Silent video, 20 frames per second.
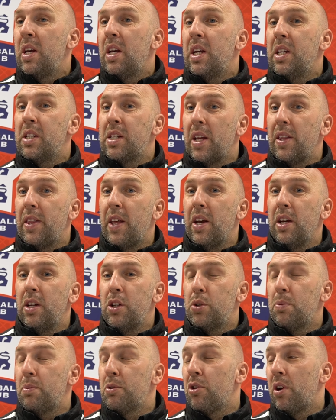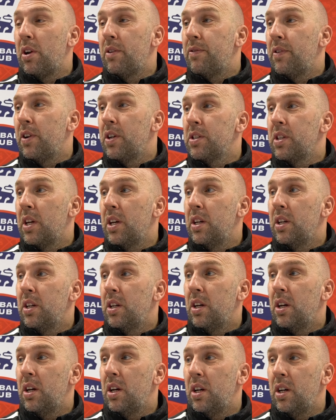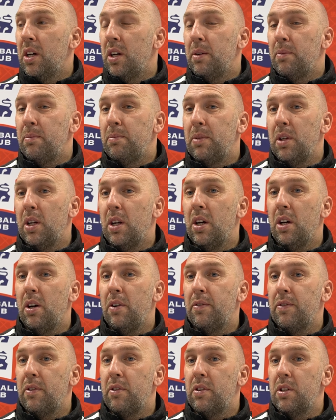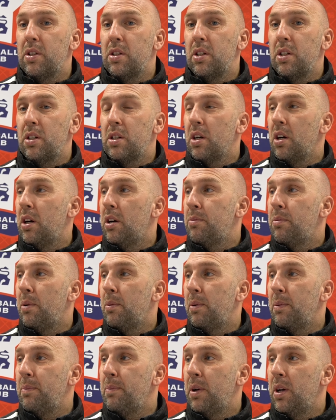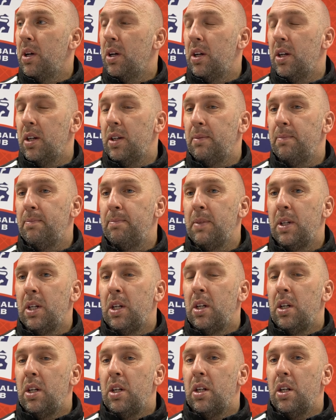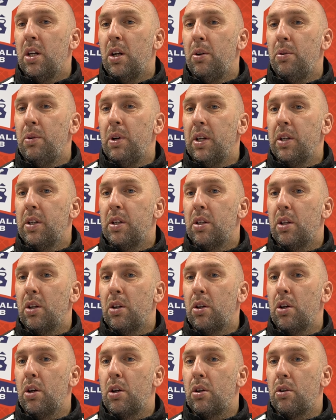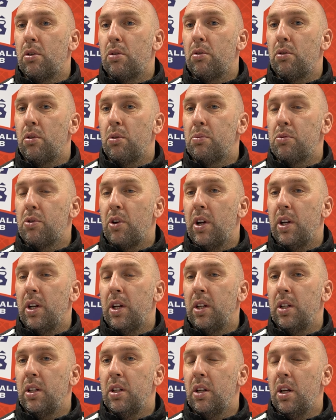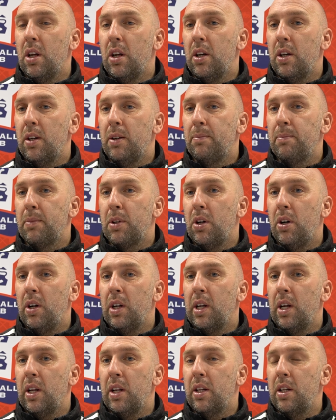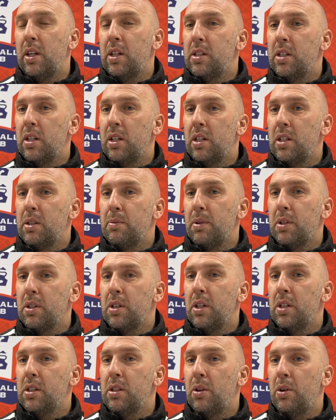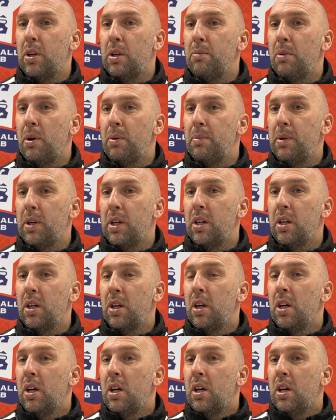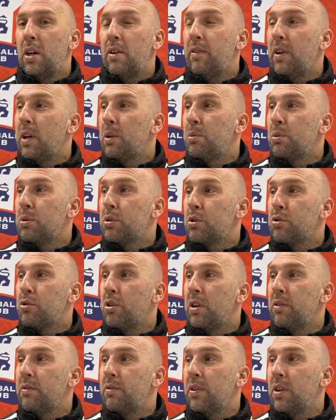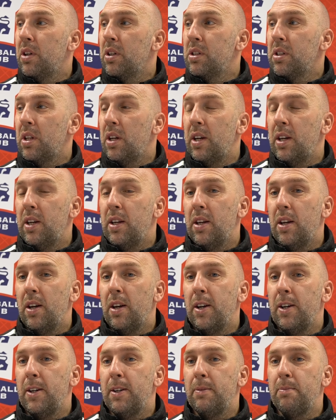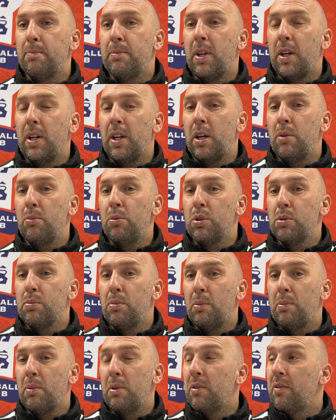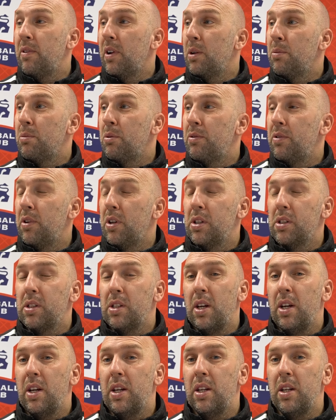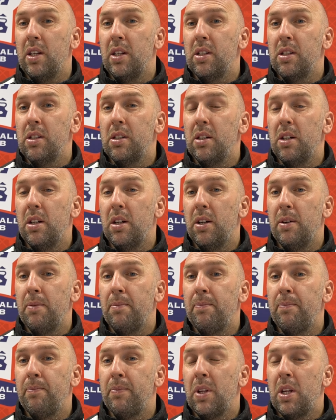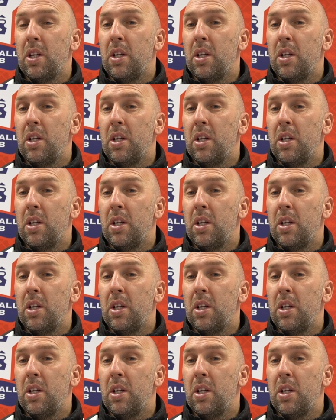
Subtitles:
He's getting there. He should be training Thursday. After his calf problem. You know, we had a good group training. Kai Kennedy's in the specialist, so he might be available to train Thursday. Danny Amos might be available Thursday, and you